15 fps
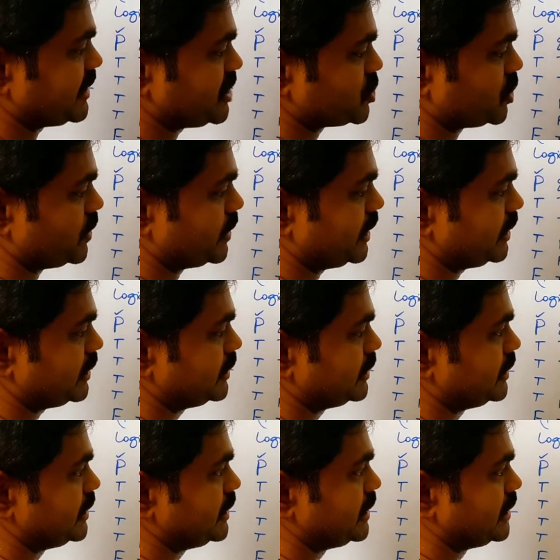is
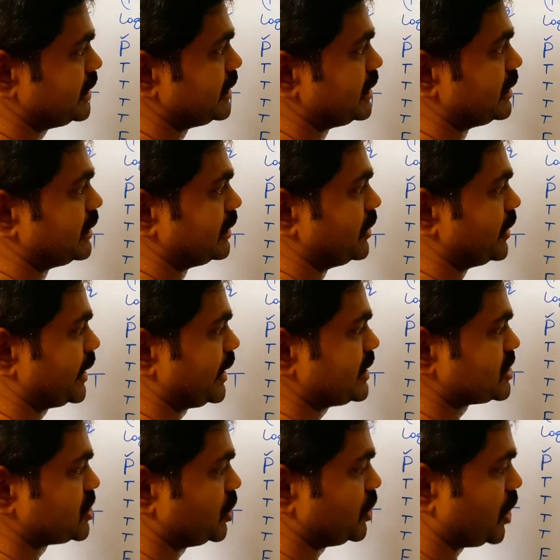over. Okay.
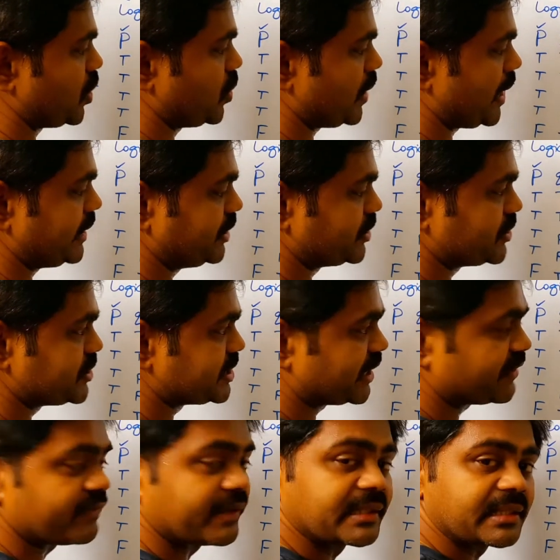So now I need to
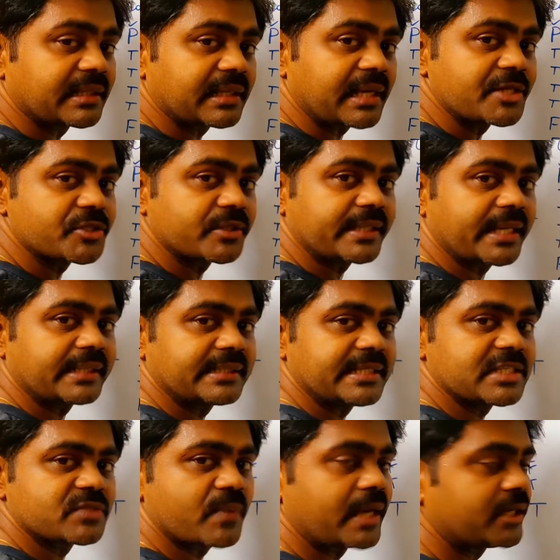check whether I should get
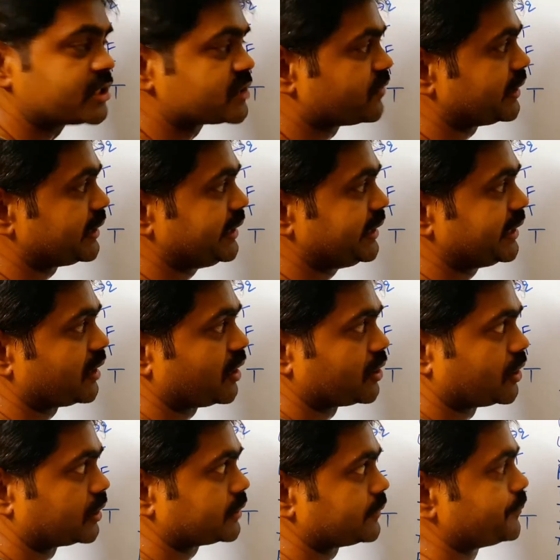these values for here or
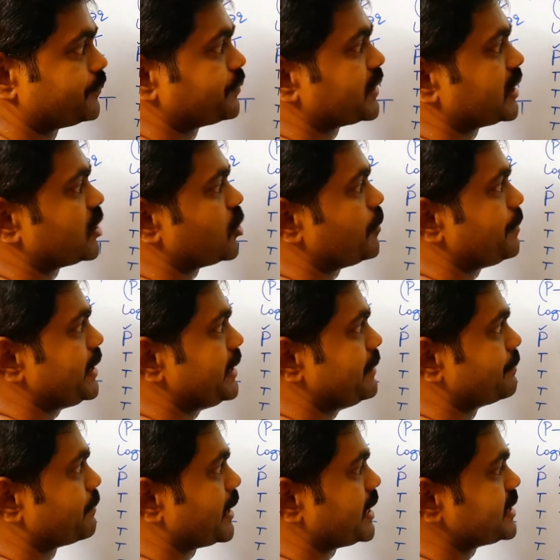not. Now P
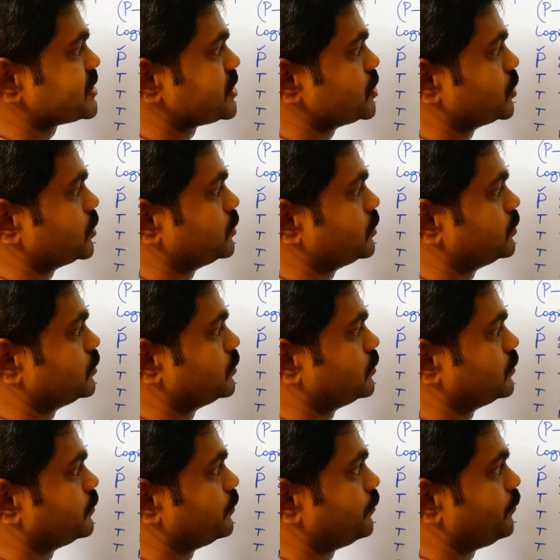implies Q
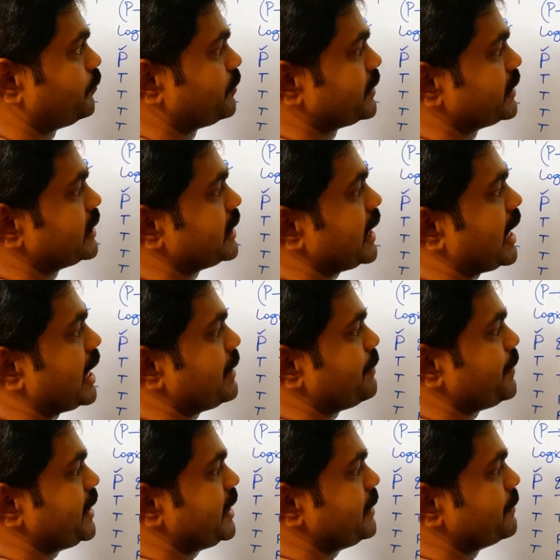and
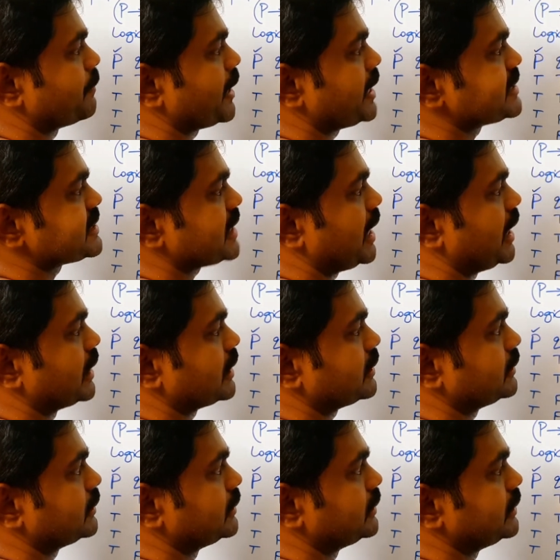P implies
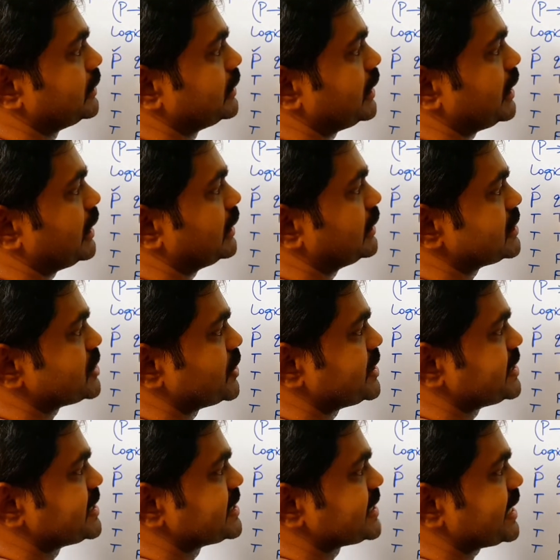R. So
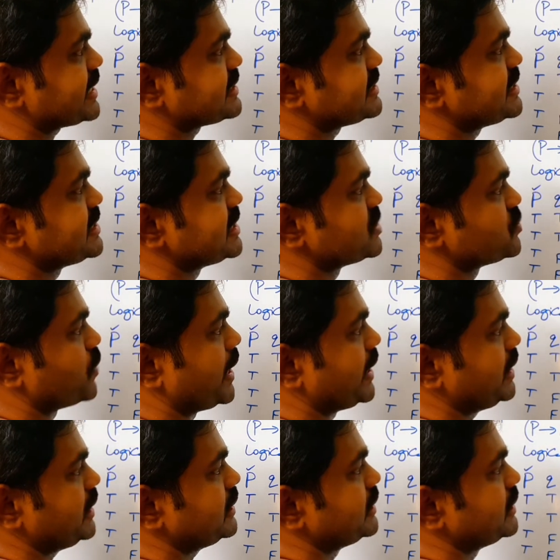this is X, this is
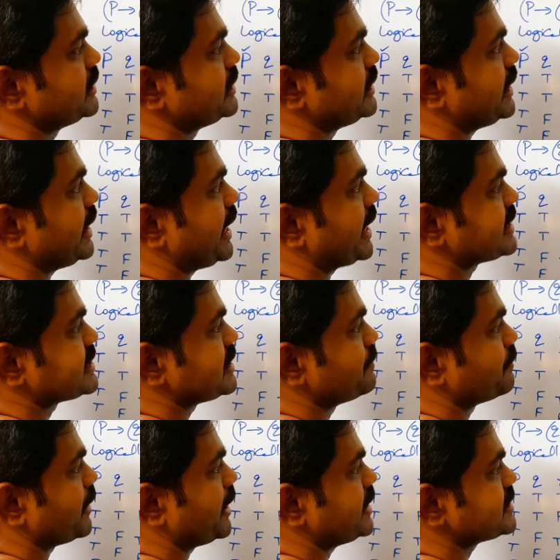Y. X
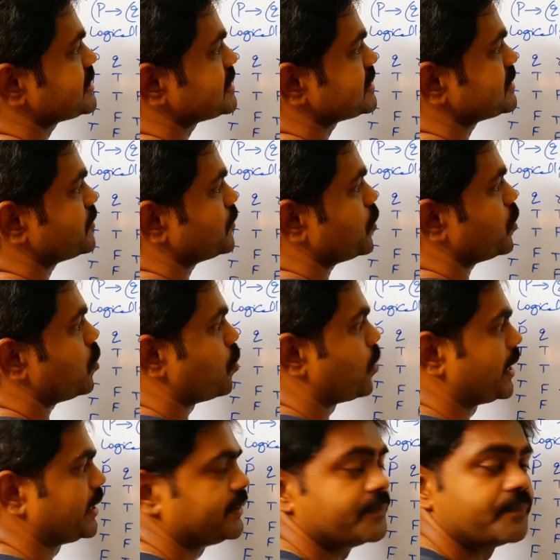implies
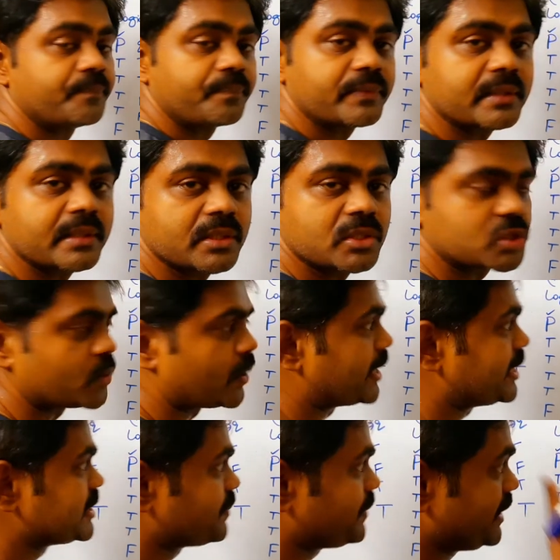Y. So what
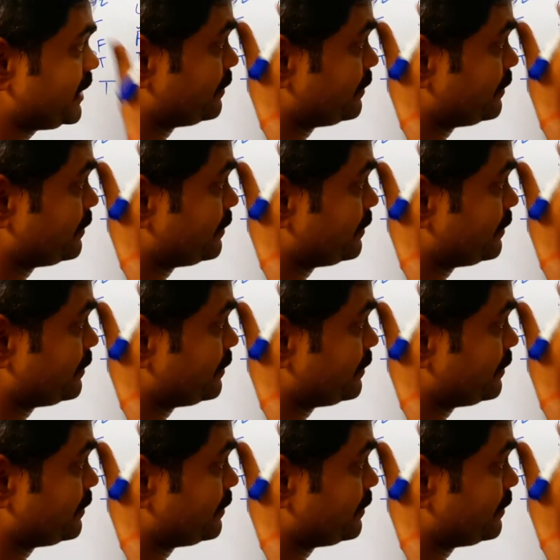is P